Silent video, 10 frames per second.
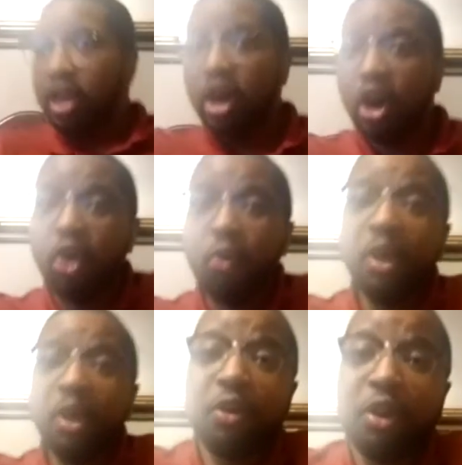oh, we
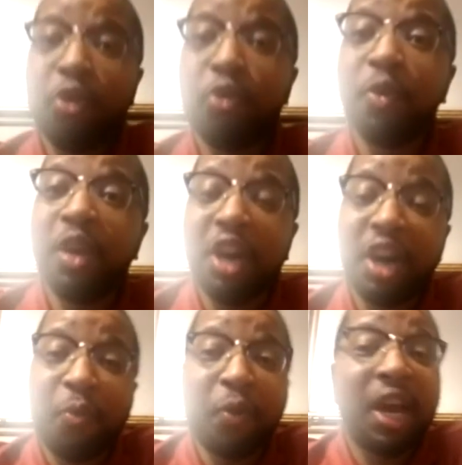don't know who we
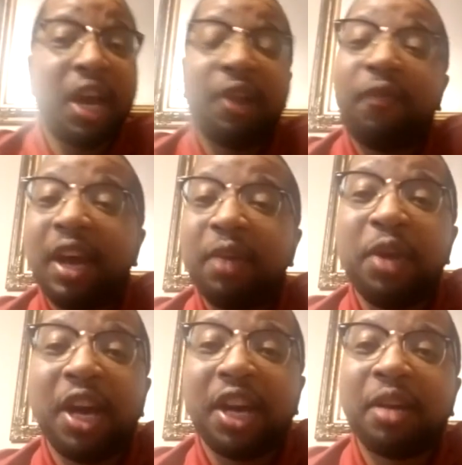are. We got to fight. We
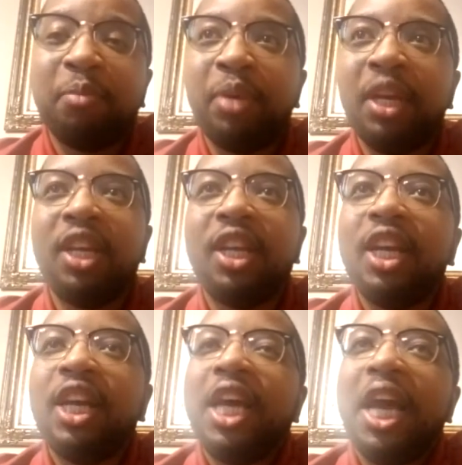got to compete.
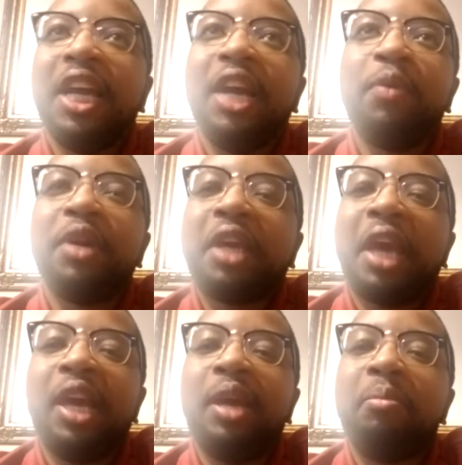And they would have
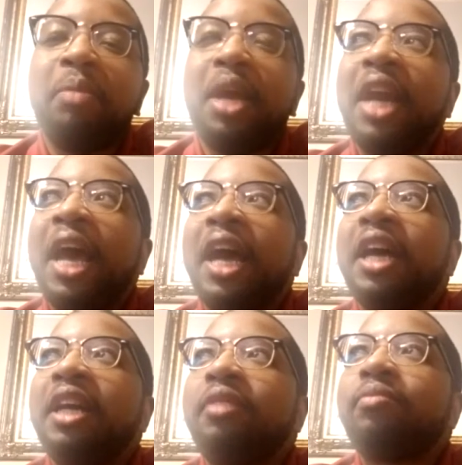came and
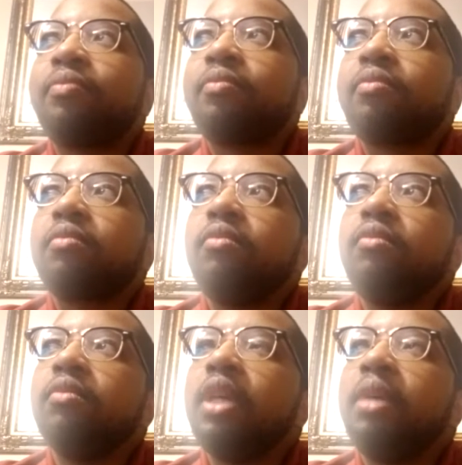had
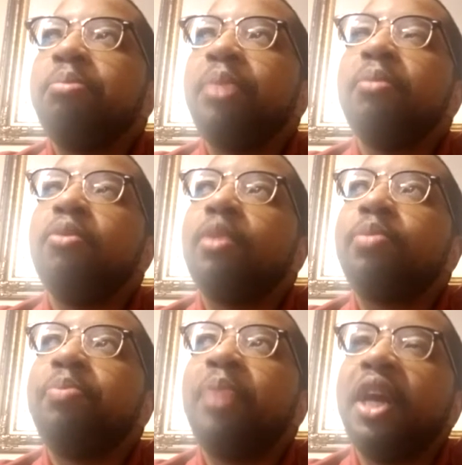been more
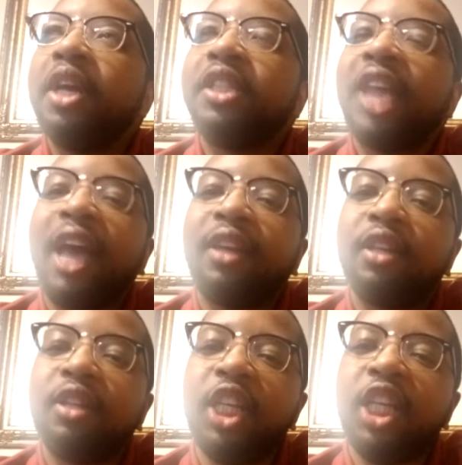prepared
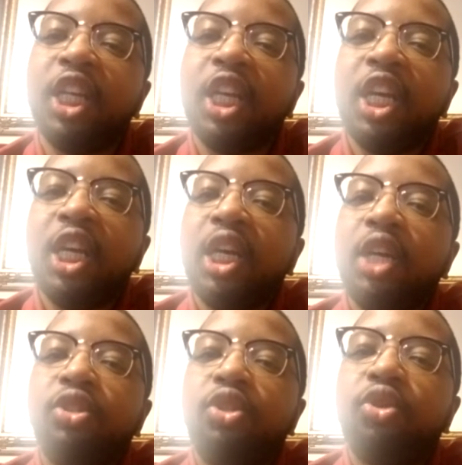tactically
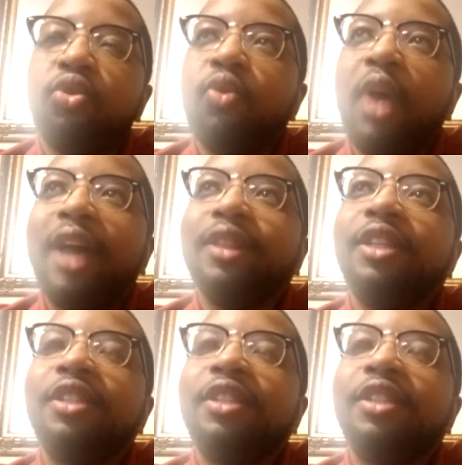to at least